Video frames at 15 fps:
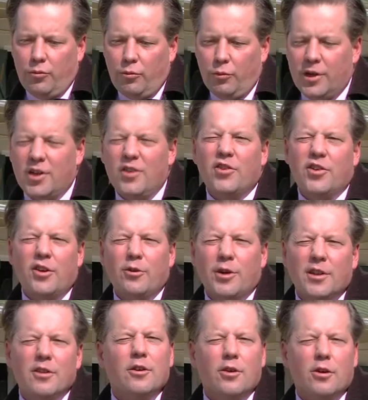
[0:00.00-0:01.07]
When
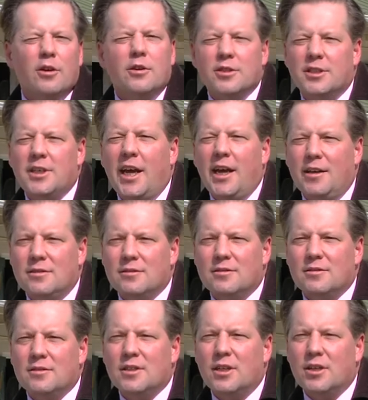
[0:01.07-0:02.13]
considering the current state
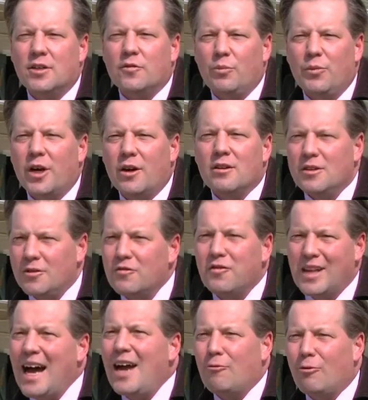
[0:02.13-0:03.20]
of Maryland
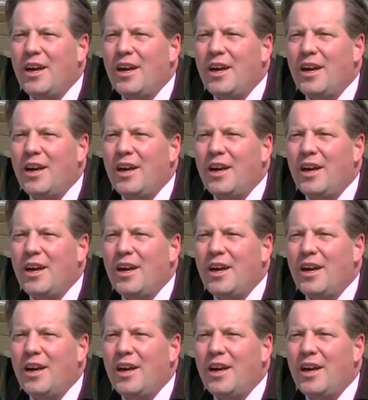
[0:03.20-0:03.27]
flat